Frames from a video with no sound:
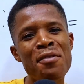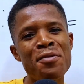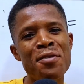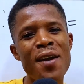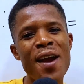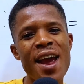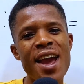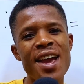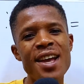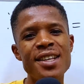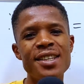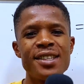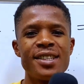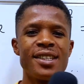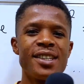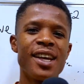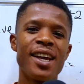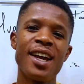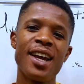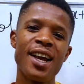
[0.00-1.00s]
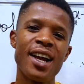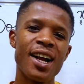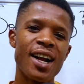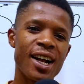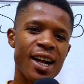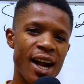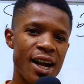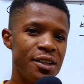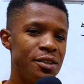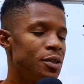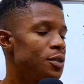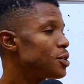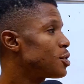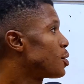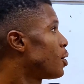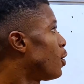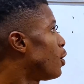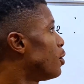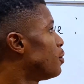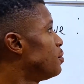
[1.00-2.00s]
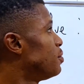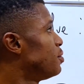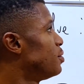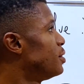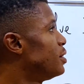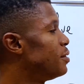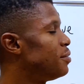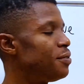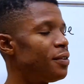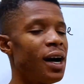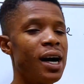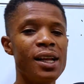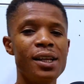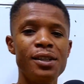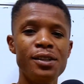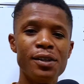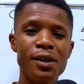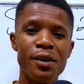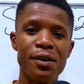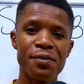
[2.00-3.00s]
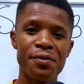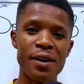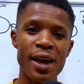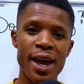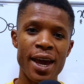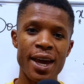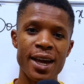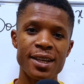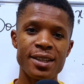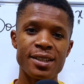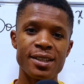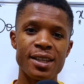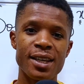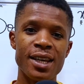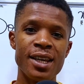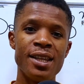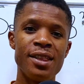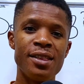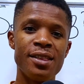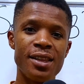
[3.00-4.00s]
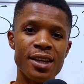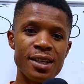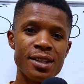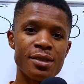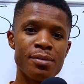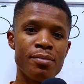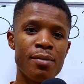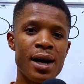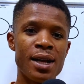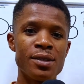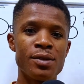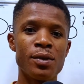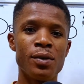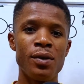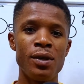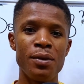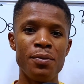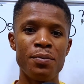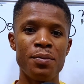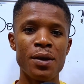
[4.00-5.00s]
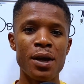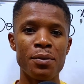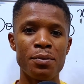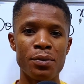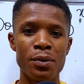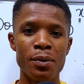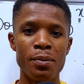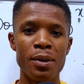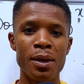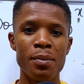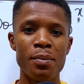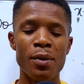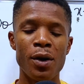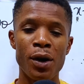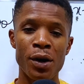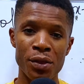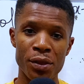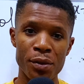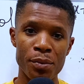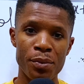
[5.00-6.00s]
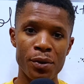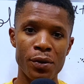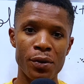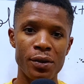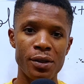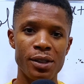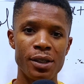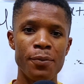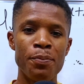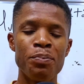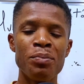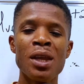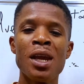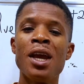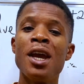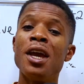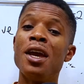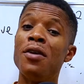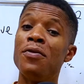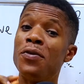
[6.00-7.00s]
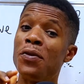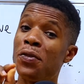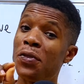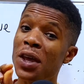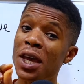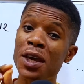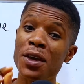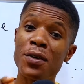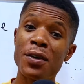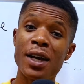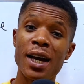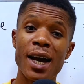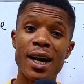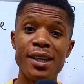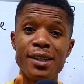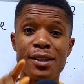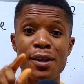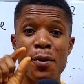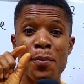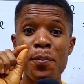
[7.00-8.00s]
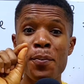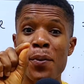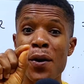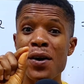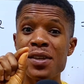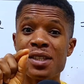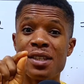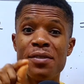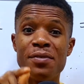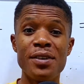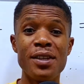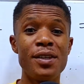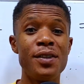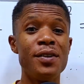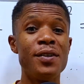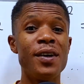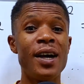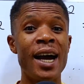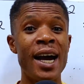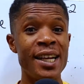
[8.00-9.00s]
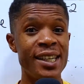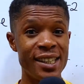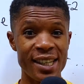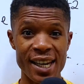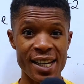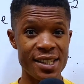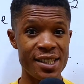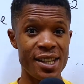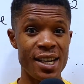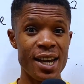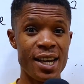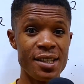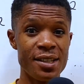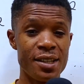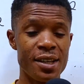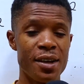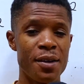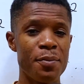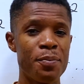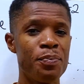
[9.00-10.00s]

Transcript: friends, can you solve the value of x in this Math Olympiad problem on the board? If you think you can, pause the video and guess the answer.